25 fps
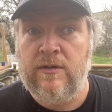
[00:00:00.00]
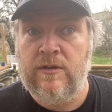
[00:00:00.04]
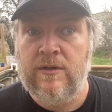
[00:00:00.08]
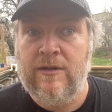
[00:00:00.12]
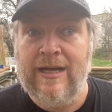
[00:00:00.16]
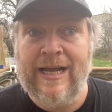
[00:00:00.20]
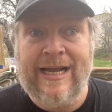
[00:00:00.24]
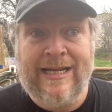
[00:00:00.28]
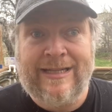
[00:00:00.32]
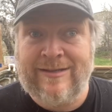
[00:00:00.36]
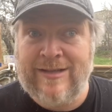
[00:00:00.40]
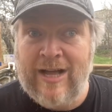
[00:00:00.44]

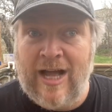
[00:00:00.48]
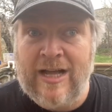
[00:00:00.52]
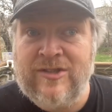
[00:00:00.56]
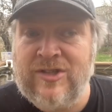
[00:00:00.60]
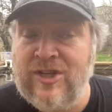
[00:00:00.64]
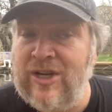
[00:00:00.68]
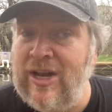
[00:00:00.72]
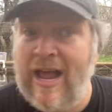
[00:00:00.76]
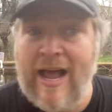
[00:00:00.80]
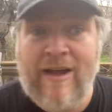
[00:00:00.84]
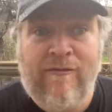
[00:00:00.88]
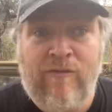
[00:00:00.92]
It
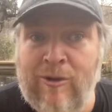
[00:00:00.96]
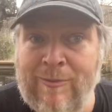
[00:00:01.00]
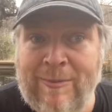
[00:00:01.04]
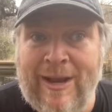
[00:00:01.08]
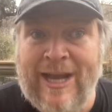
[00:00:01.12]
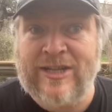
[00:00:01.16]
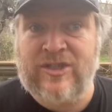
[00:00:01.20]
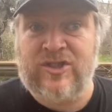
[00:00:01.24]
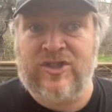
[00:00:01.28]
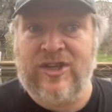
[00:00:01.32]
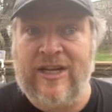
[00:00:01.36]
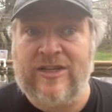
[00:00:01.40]
doesn't ever
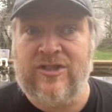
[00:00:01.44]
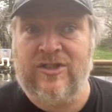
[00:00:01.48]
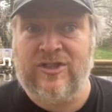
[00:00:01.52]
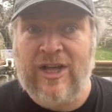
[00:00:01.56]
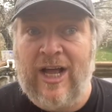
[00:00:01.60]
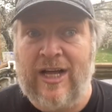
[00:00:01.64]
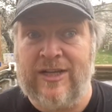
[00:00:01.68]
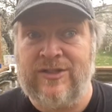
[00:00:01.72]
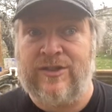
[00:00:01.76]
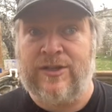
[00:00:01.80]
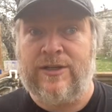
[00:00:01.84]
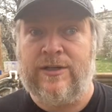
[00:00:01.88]
make sense,
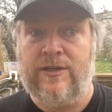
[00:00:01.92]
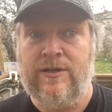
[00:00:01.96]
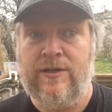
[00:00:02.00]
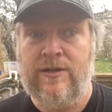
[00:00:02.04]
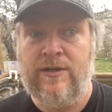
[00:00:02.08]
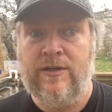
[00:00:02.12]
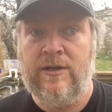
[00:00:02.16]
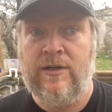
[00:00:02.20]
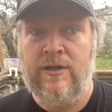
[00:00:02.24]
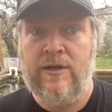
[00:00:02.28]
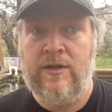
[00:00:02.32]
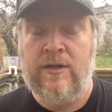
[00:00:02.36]
does it?
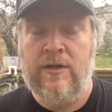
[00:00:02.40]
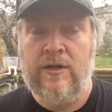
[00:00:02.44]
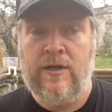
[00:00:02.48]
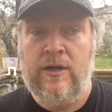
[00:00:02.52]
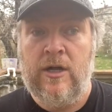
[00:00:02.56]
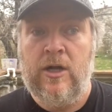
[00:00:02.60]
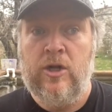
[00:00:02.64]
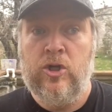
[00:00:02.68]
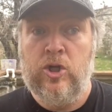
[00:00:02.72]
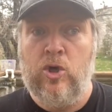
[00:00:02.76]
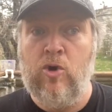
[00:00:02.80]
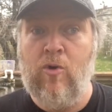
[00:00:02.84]

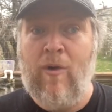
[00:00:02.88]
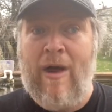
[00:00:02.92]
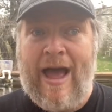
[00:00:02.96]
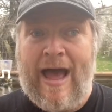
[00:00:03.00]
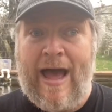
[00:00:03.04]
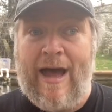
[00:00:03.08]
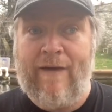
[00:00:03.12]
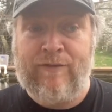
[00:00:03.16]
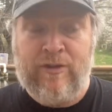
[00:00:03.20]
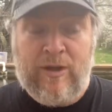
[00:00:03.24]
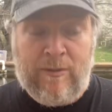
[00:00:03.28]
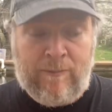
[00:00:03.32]
You
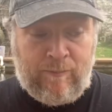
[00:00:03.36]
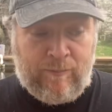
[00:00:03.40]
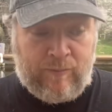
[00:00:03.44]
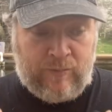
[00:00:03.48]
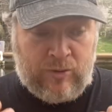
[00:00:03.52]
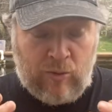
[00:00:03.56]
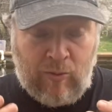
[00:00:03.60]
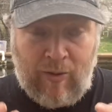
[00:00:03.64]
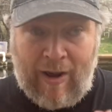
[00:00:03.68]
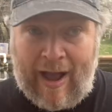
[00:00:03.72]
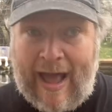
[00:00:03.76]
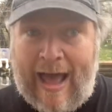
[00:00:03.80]
have
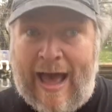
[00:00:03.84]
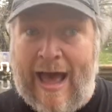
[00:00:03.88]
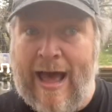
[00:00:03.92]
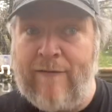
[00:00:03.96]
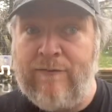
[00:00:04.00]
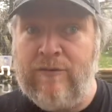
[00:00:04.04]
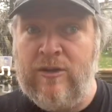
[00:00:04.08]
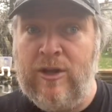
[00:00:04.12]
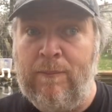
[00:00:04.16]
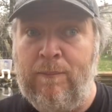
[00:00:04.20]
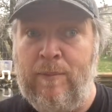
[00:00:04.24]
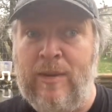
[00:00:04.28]

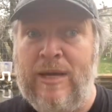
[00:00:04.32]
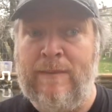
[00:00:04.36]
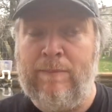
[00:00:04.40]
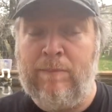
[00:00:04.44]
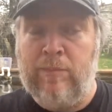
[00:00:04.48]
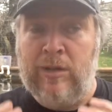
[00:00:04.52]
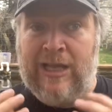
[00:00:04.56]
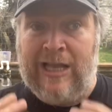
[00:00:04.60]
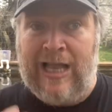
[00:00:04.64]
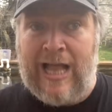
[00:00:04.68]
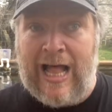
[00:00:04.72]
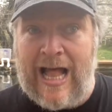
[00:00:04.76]
to be
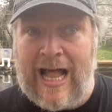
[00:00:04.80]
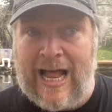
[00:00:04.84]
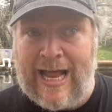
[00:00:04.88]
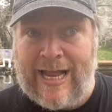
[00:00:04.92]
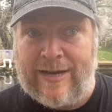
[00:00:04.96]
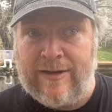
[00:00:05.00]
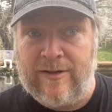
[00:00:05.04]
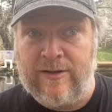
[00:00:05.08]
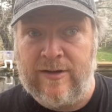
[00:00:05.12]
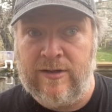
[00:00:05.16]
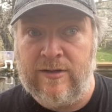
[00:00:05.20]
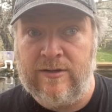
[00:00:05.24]

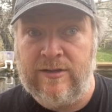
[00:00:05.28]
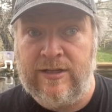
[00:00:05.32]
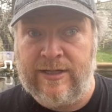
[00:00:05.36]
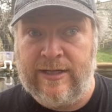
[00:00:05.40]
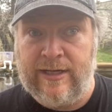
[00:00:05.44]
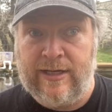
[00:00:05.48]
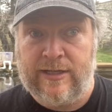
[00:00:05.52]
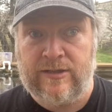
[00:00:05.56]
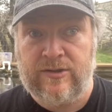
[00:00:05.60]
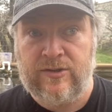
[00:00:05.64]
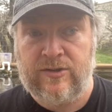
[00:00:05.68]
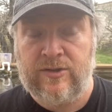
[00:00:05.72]
blind to
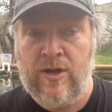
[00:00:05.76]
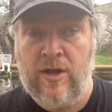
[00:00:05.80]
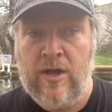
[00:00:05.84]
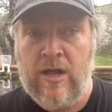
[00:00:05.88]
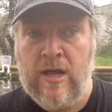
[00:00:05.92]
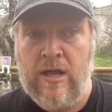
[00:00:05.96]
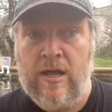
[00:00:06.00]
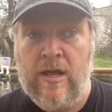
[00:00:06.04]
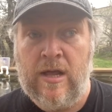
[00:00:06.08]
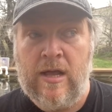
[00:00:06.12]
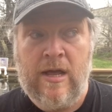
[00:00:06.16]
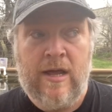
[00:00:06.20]
this.
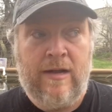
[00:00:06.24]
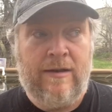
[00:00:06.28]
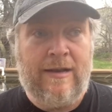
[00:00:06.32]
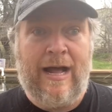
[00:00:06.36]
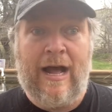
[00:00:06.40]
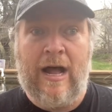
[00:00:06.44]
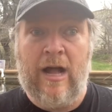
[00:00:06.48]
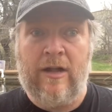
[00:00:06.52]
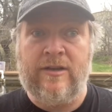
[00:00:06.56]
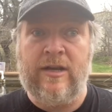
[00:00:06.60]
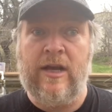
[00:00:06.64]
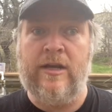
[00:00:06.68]
Now,
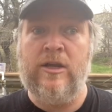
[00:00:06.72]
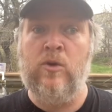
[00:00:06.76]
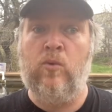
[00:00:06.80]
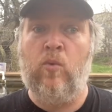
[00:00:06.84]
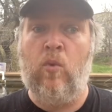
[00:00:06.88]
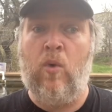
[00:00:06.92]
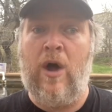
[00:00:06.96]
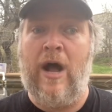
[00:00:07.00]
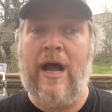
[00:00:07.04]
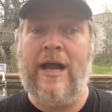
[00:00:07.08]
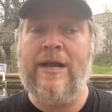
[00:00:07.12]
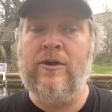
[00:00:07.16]
I'll tell you
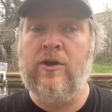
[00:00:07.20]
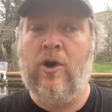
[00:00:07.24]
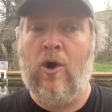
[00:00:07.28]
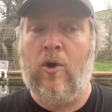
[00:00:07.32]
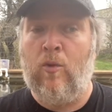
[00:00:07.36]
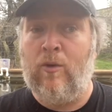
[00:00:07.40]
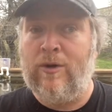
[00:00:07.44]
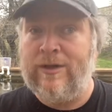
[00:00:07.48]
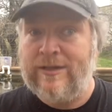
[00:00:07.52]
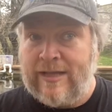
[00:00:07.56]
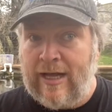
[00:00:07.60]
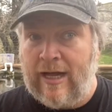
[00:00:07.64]
why no
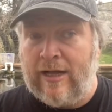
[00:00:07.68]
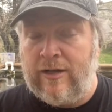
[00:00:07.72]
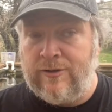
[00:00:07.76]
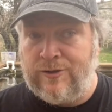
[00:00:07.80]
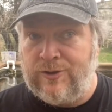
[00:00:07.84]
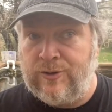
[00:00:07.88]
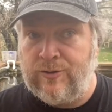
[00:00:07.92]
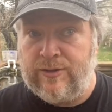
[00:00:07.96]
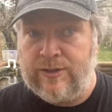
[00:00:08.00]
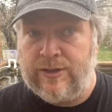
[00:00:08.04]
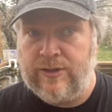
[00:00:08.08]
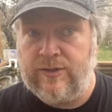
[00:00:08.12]
one tells
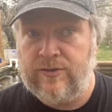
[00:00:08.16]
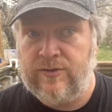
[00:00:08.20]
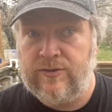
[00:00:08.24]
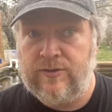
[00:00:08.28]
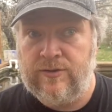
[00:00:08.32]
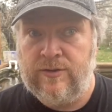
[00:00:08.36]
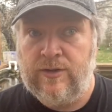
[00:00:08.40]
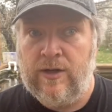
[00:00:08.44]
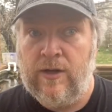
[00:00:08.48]
you this.